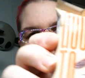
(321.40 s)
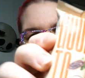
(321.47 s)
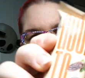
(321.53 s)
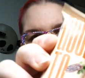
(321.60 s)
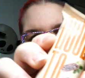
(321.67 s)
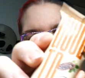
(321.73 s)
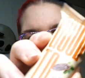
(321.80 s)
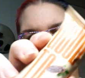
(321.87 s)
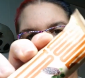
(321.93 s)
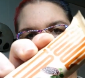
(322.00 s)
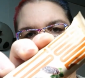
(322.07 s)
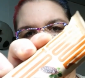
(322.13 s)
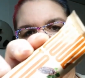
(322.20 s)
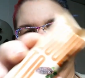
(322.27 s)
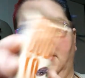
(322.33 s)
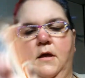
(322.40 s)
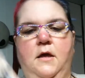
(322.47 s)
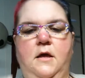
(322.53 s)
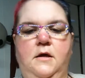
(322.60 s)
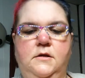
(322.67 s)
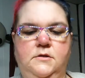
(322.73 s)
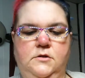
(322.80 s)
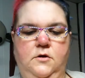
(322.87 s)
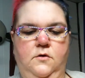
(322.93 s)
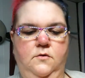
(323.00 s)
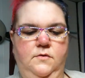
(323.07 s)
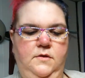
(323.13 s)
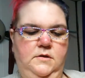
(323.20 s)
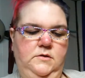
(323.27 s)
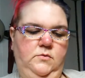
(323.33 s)
bar. So
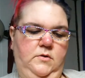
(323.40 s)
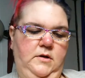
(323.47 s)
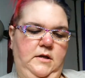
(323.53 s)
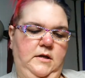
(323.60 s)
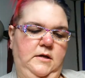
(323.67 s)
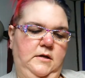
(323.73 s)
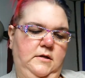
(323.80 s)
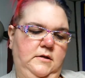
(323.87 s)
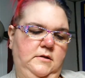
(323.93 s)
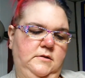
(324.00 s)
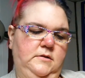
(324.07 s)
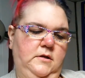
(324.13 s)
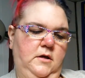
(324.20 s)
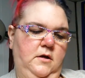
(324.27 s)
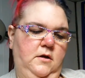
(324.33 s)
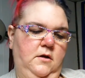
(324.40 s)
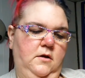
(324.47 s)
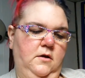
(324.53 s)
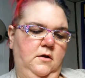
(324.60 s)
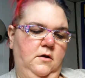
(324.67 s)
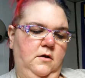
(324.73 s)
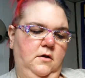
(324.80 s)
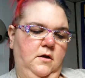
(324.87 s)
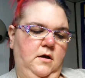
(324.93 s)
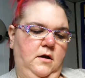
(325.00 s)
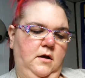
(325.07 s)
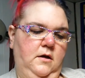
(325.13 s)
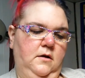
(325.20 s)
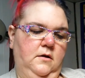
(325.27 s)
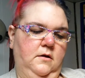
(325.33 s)
this one is
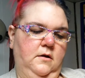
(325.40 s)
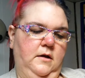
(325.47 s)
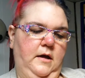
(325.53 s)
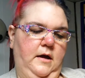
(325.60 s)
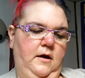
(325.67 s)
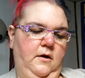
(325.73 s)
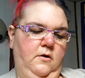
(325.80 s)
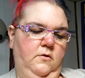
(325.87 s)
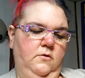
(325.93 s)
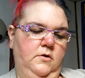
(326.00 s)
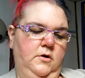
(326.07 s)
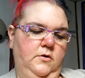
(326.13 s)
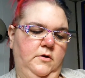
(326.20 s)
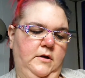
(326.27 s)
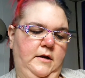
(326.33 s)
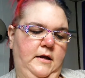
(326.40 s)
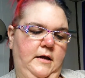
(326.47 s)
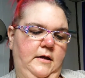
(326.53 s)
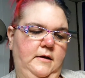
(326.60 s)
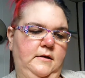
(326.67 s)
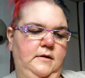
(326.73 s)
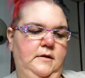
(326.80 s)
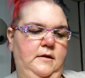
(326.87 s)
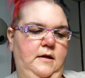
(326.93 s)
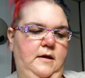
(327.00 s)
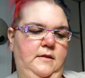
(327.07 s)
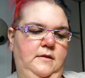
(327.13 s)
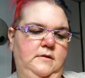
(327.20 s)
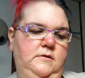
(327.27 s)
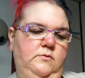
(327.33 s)
uh, cacao coconut,
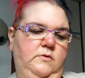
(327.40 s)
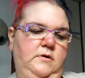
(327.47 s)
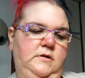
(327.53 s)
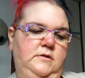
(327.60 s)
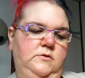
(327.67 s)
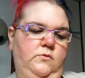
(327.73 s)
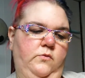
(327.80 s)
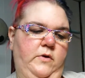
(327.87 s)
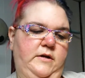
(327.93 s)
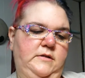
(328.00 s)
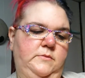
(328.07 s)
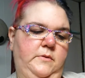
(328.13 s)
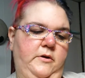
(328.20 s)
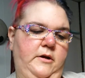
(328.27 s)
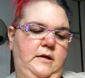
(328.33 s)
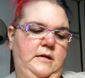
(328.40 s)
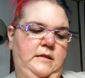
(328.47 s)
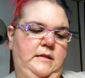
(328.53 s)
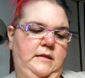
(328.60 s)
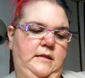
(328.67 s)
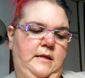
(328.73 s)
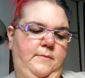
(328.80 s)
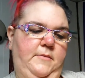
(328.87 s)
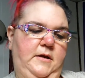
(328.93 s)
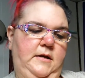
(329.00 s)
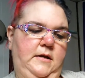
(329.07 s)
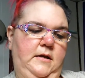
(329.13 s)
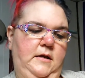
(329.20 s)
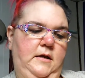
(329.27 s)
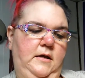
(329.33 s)
and this one is raspberry
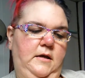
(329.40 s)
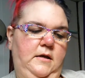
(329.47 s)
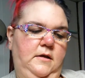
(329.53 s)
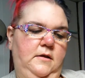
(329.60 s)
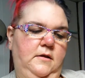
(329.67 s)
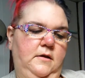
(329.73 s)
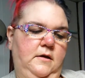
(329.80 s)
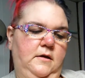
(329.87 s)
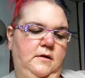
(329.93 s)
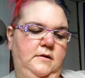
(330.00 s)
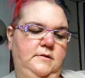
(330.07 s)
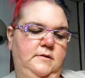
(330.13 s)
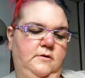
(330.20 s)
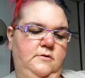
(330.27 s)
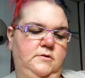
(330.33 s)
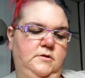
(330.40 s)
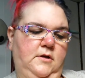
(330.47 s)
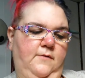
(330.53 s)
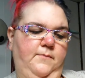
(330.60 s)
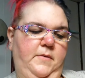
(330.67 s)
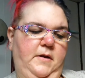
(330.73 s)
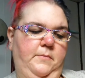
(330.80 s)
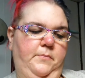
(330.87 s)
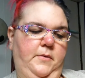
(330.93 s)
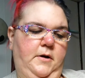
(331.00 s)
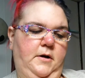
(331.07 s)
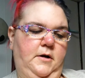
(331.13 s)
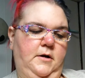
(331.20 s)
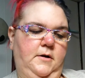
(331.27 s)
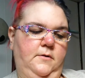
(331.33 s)
lemon. Uh, it's their soft bake
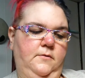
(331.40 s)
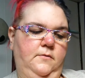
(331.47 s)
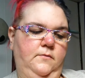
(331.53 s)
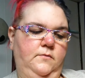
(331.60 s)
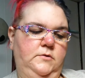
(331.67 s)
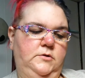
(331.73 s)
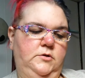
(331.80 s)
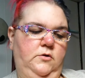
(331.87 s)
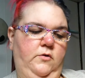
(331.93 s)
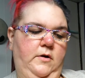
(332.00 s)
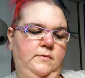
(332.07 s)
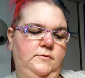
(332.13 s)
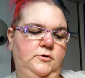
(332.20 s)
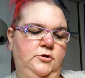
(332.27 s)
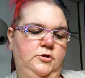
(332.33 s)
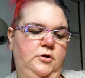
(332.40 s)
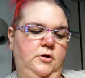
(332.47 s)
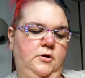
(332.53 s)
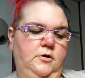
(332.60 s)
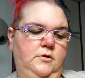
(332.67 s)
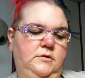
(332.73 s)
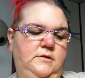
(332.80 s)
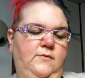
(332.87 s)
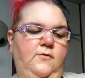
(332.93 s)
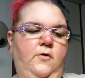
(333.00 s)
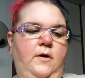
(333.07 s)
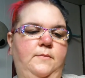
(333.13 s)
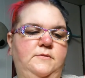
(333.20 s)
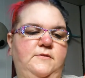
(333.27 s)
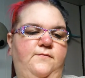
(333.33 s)
bar, 2 grams of sugar, 7
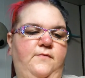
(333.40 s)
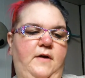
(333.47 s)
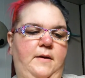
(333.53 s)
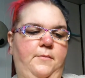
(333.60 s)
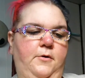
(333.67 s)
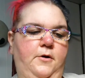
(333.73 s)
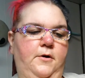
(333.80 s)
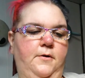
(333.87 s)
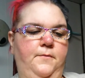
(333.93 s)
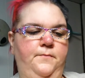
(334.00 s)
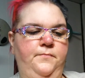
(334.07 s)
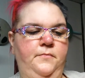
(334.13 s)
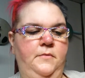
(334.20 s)
grams of fiber.